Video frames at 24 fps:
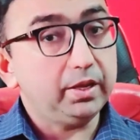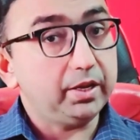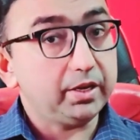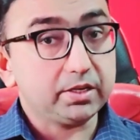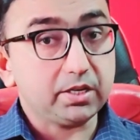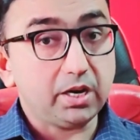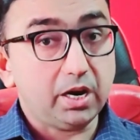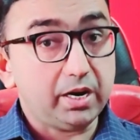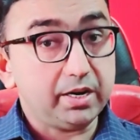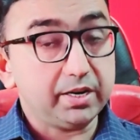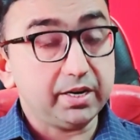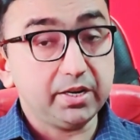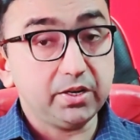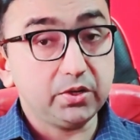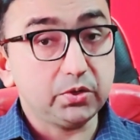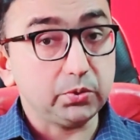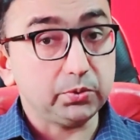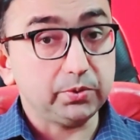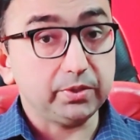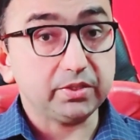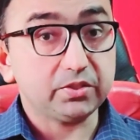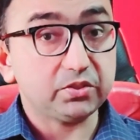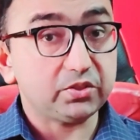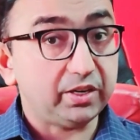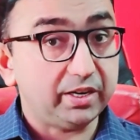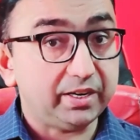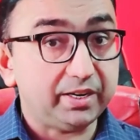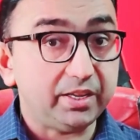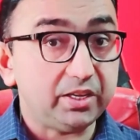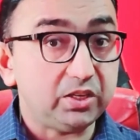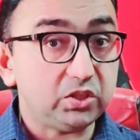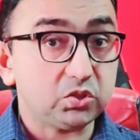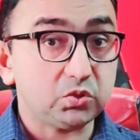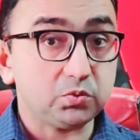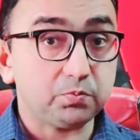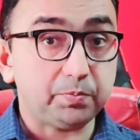According to the
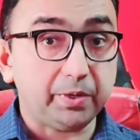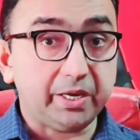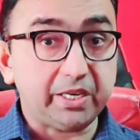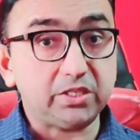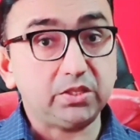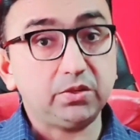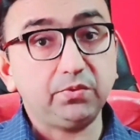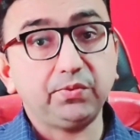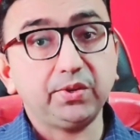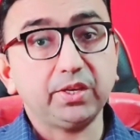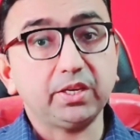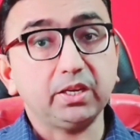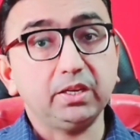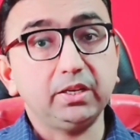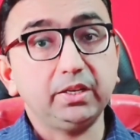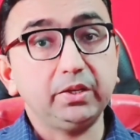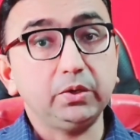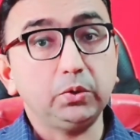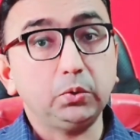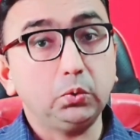study, specifically